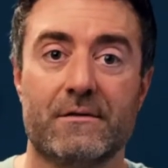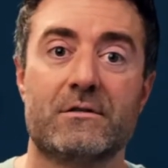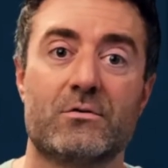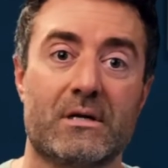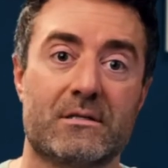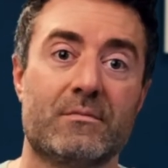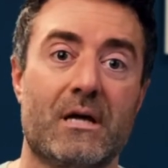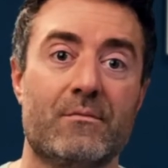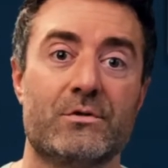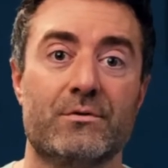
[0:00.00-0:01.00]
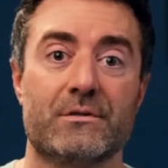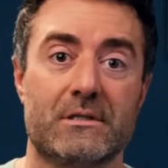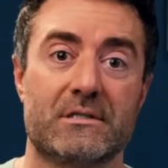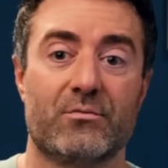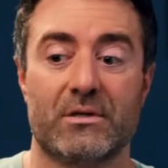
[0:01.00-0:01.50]
And this is why sometimes you will
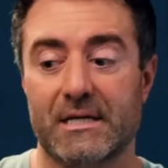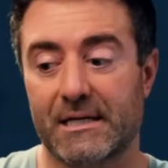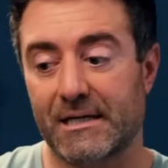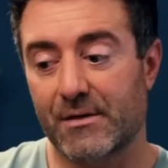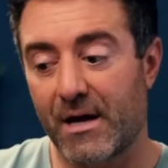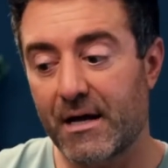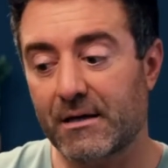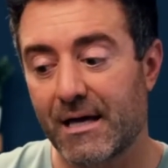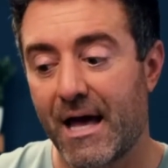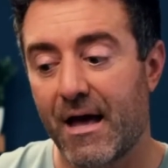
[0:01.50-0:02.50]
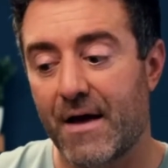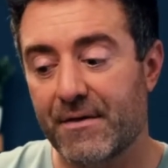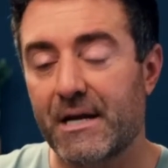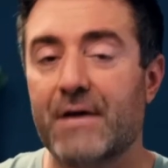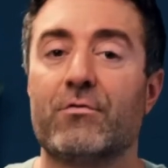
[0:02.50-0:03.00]
see someone take an antibiotic
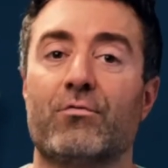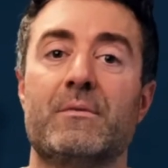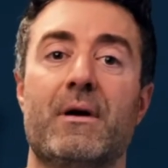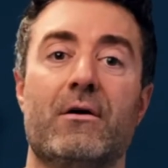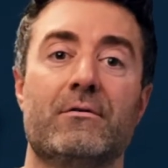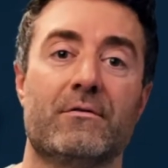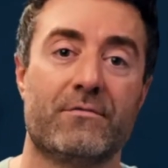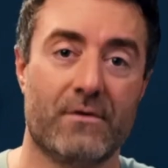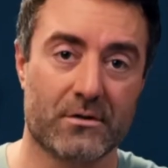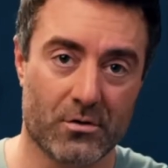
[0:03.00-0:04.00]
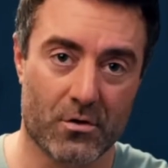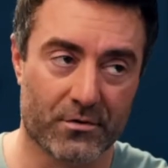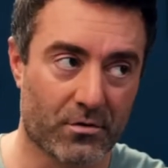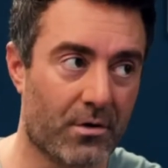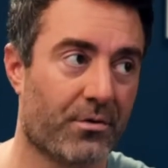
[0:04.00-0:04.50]
and then have a rebound fungal
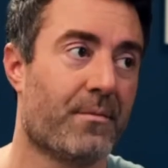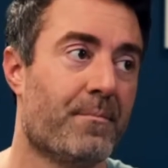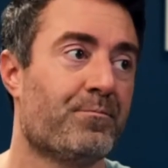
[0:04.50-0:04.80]
overgrowth.